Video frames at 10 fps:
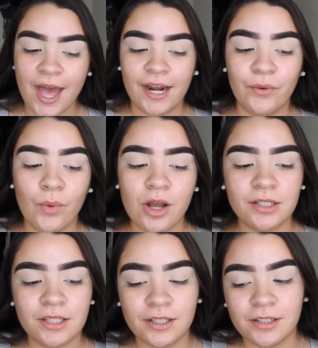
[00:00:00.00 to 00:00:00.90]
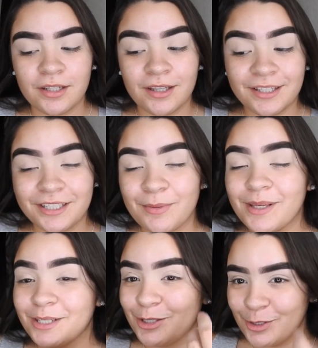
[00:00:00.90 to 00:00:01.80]
and I want this to
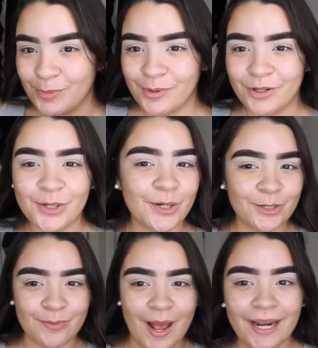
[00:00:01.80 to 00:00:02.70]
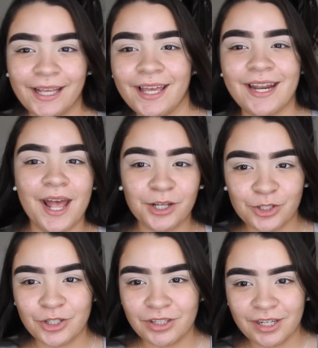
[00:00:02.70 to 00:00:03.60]
be a super dramatic and
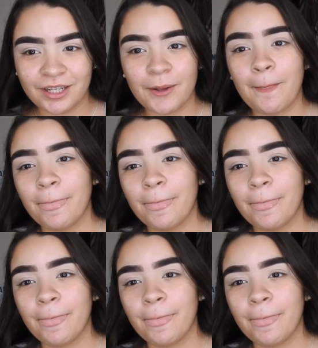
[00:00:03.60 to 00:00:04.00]
extra look.